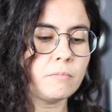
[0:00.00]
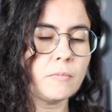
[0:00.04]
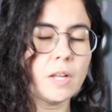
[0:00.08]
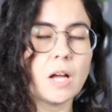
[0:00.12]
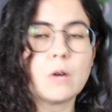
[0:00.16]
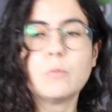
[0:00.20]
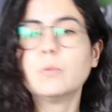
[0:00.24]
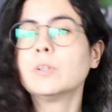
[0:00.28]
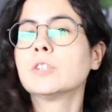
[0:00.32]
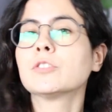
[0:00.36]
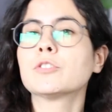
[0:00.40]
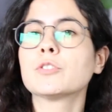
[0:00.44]

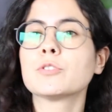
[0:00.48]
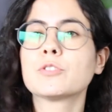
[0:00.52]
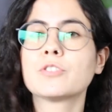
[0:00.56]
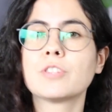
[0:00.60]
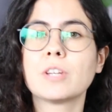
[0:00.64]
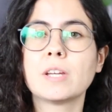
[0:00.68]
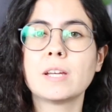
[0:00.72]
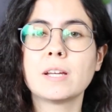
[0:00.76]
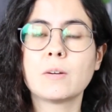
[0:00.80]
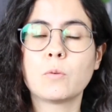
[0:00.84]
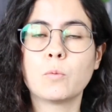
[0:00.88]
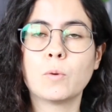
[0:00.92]
I want to
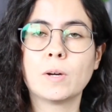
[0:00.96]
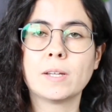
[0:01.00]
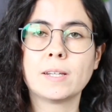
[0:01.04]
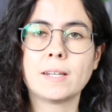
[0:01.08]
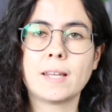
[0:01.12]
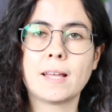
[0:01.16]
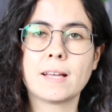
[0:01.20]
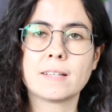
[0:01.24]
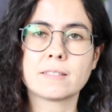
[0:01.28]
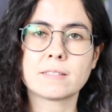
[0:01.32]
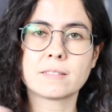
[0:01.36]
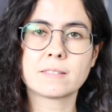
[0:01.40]
take one
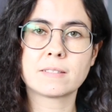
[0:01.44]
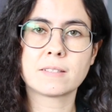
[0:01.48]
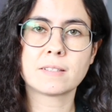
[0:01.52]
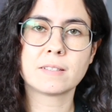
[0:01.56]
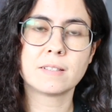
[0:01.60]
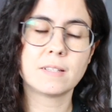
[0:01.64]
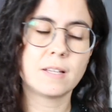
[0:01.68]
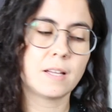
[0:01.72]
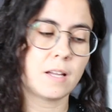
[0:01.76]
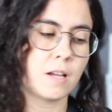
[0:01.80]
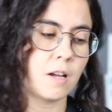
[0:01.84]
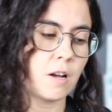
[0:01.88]

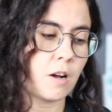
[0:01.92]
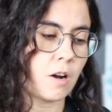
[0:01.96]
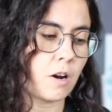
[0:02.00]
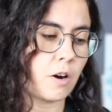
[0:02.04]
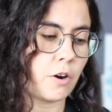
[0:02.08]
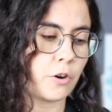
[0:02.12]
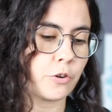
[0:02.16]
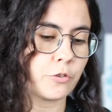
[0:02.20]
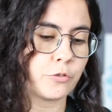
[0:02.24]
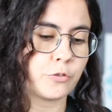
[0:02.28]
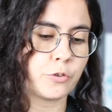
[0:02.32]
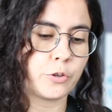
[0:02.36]
last
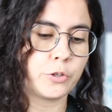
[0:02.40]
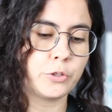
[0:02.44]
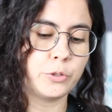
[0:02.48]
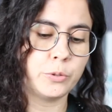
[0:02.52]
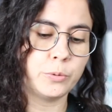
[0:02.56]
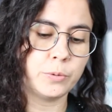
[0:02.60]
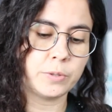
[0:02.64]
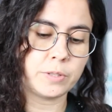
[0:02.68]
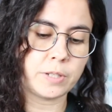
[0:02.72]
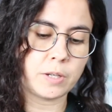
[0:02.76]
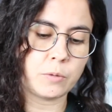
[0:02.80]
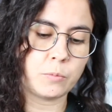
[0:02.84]
card for
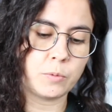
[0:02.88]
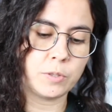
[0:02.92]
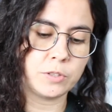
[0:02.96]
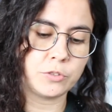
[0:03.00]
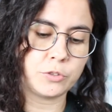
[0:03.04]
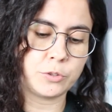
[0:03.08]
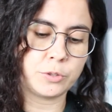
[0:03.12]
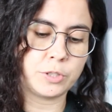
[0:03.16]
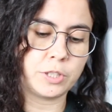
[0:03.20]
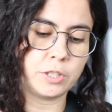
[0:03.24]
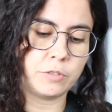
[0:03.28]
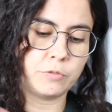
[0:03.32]
you, and I want
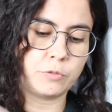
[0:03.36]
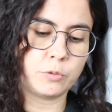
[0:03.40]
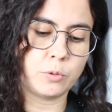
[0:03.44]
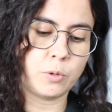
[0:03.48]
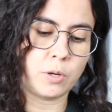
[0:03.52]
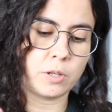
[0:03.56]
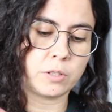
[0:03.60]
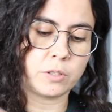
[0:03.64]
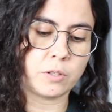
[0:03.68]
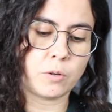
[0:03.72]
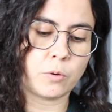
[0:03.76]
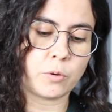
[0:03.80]
to give you
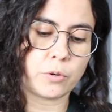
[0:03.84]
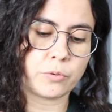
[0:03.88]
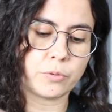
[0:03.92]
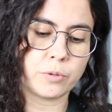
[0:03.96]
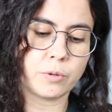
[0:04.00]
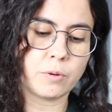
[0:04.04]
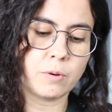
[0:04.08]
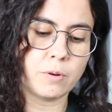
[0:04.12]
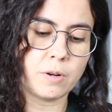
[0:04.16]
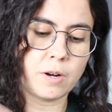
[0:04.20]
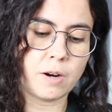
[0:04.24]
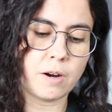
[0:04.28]
an
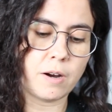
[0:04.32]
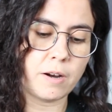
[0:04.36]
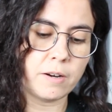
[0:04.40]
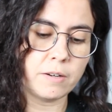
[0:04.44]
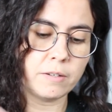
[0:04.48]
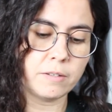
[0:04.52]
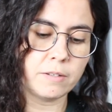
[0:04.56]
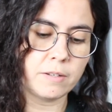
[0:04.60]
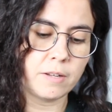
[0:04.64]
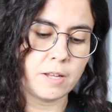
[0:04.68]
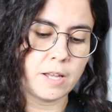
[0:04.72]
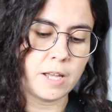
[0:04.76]
oracle card,